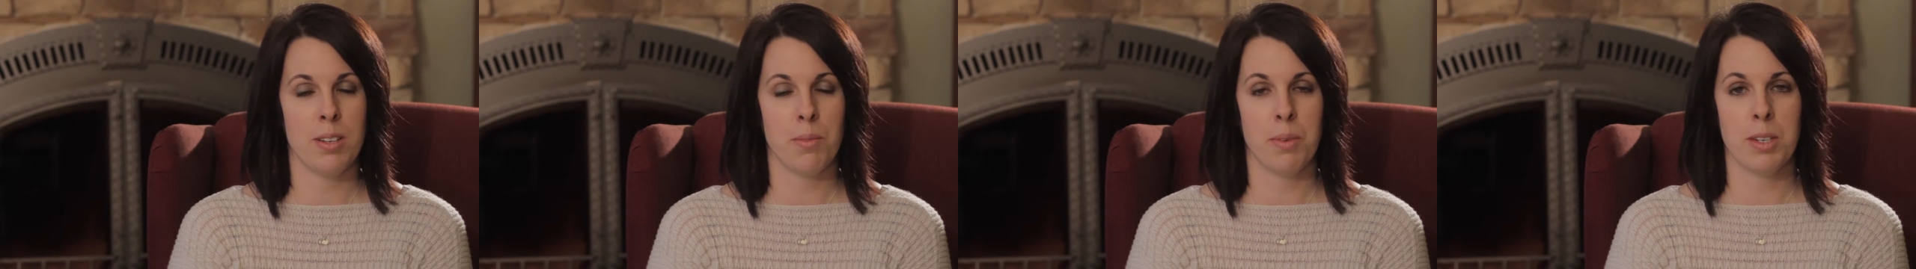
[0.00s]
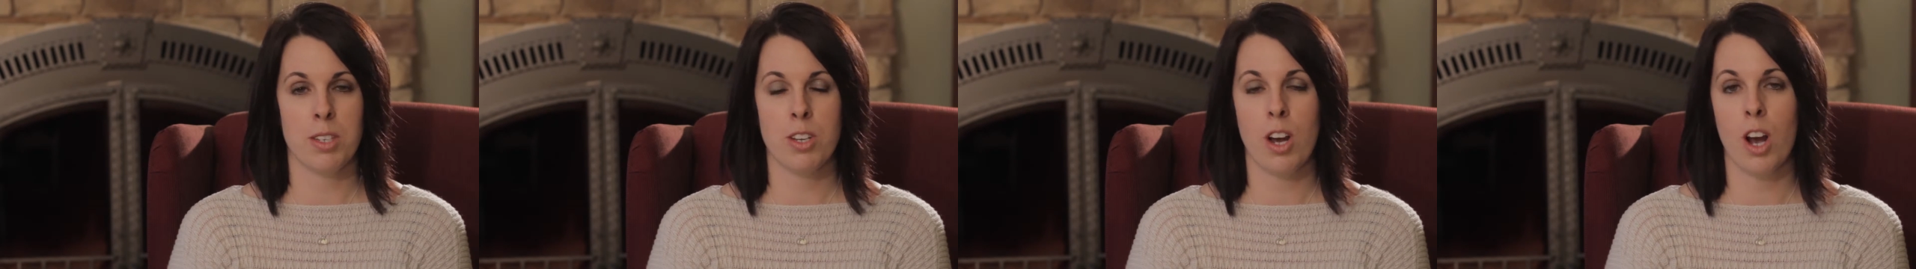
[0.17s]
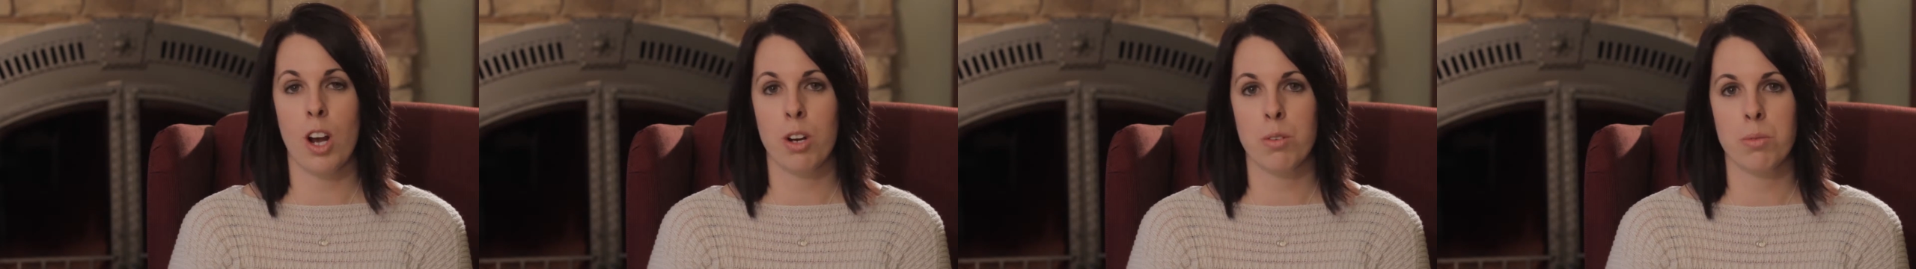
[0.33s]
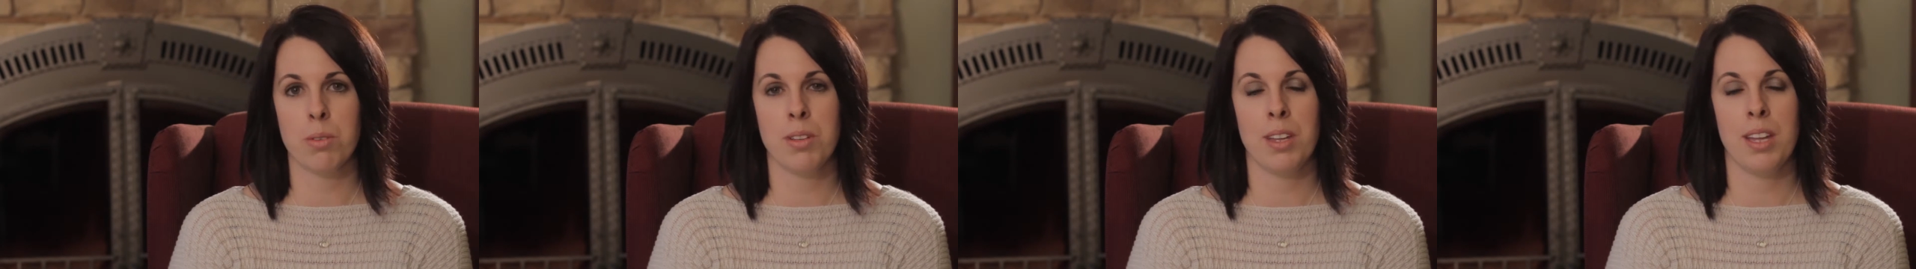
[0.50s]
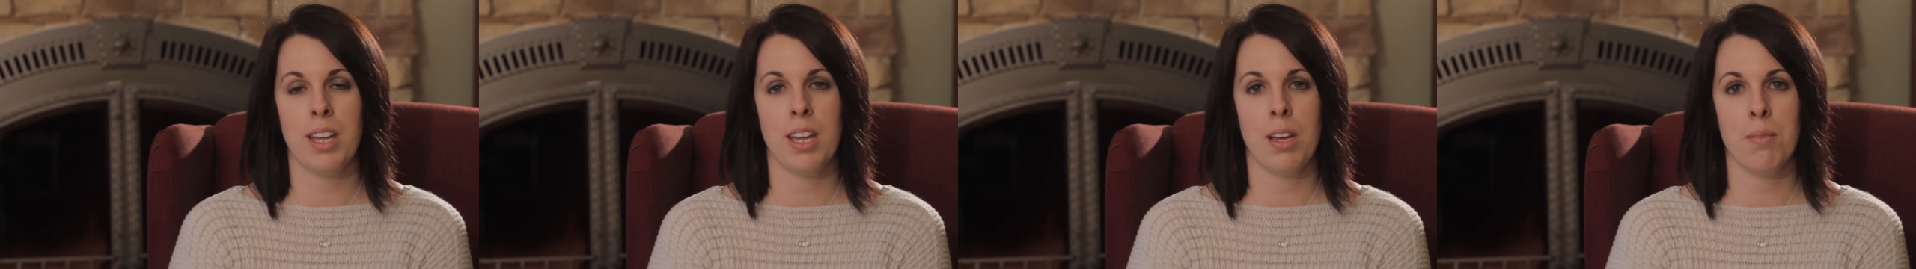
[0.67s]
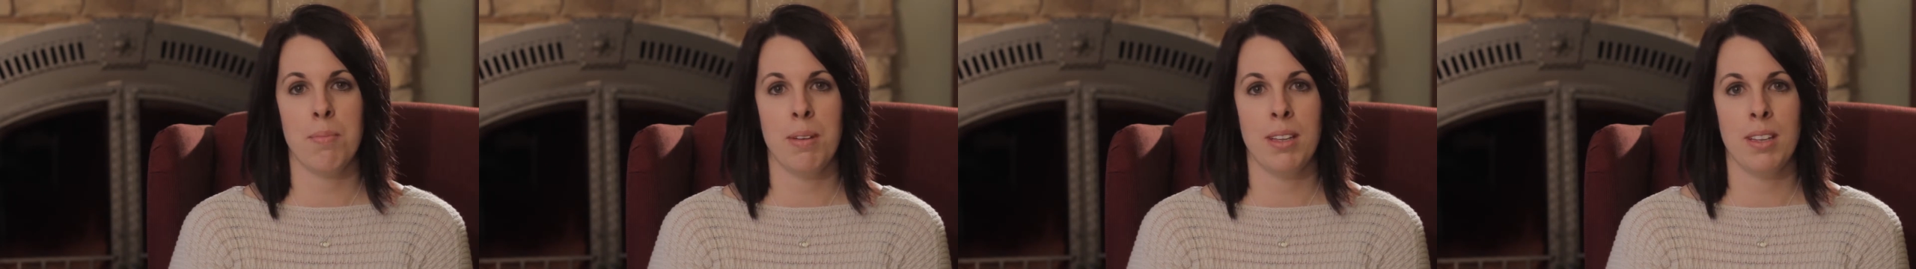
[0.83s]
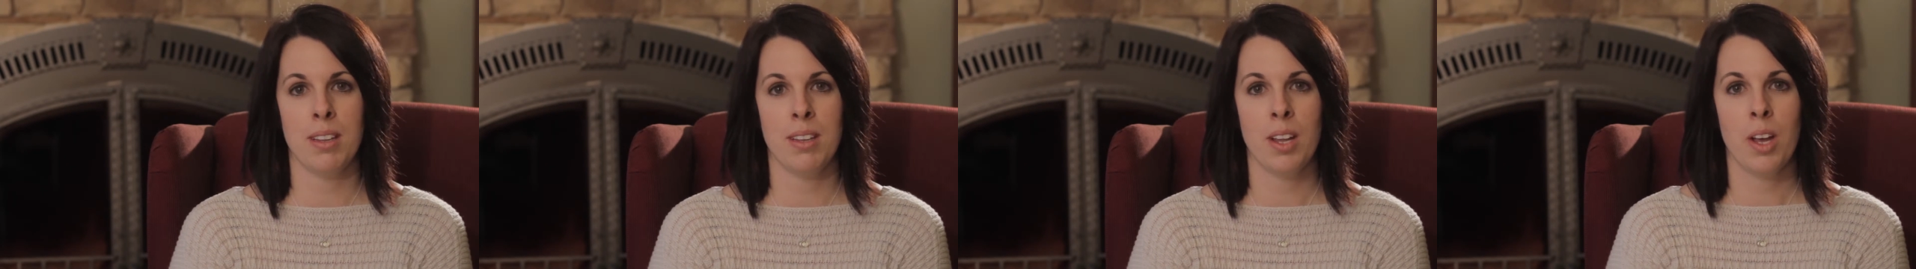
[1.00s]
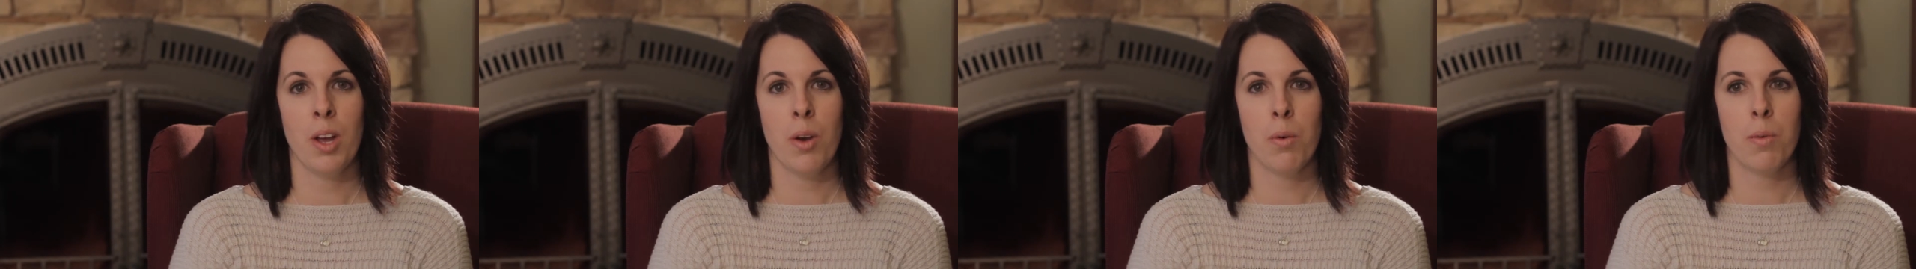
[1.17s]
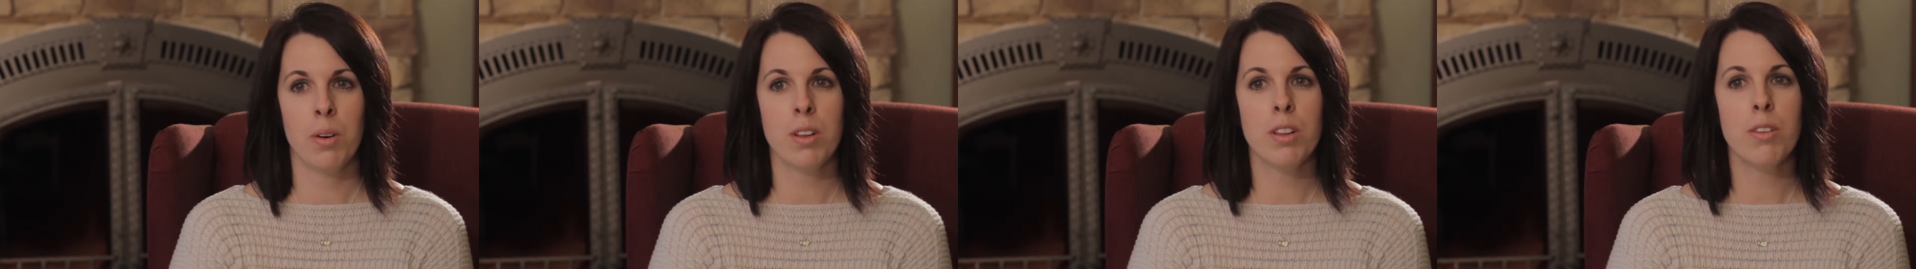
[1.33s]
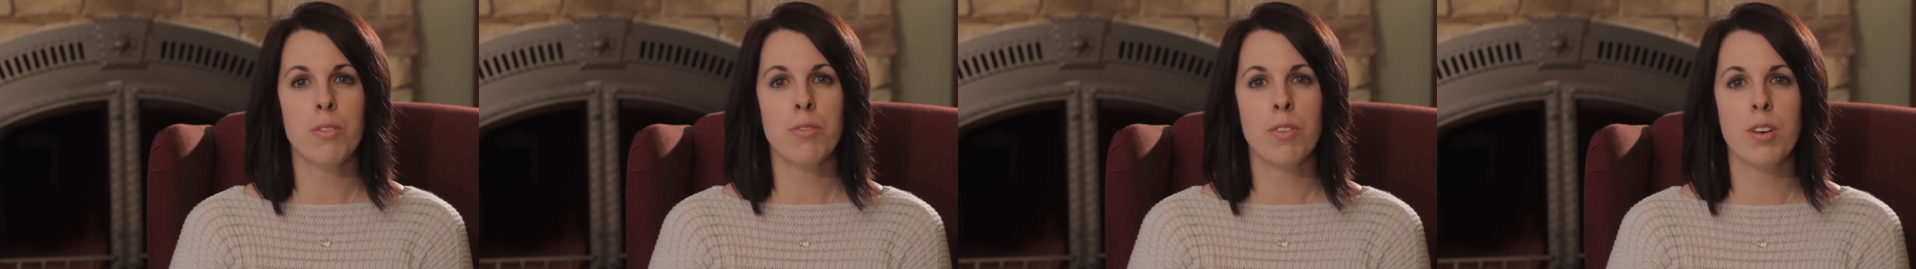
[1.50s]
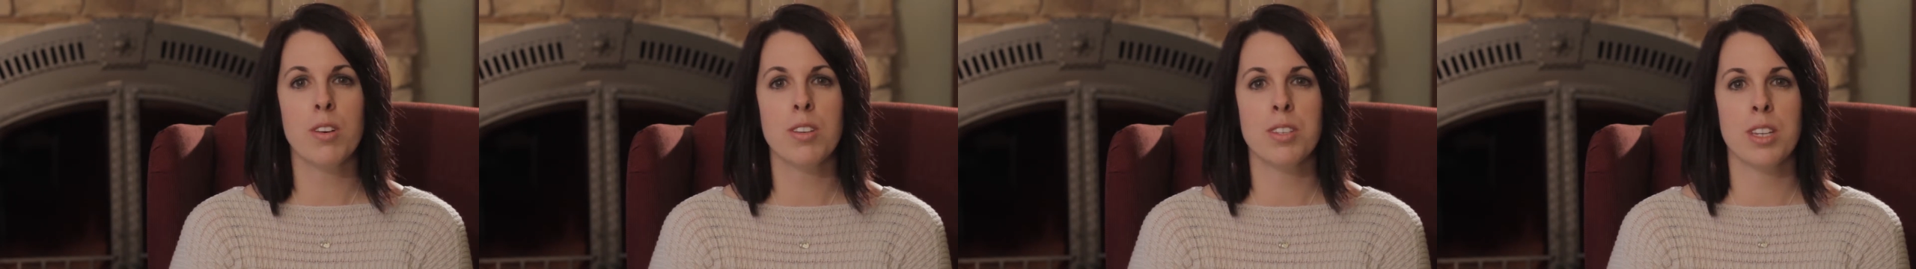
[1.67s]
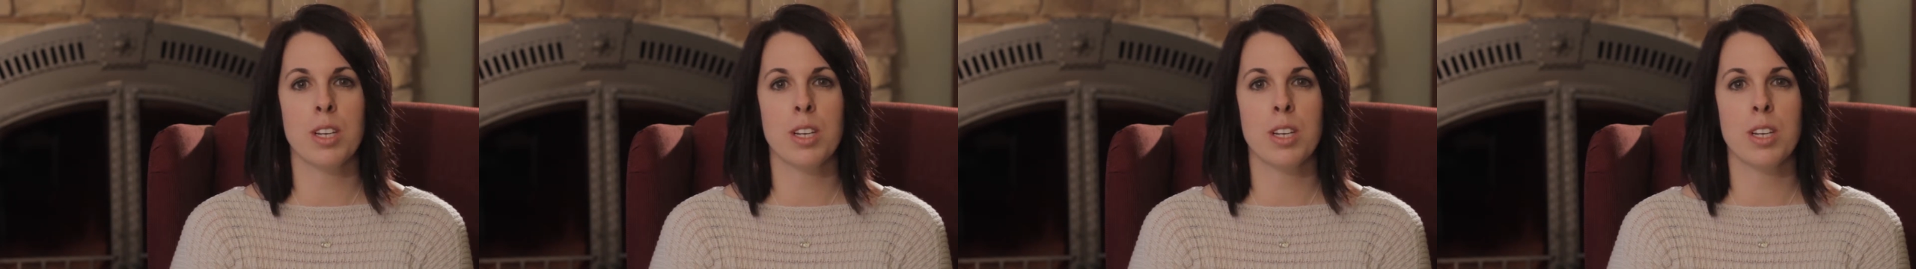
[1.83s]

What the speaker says: talked with him, and one of the first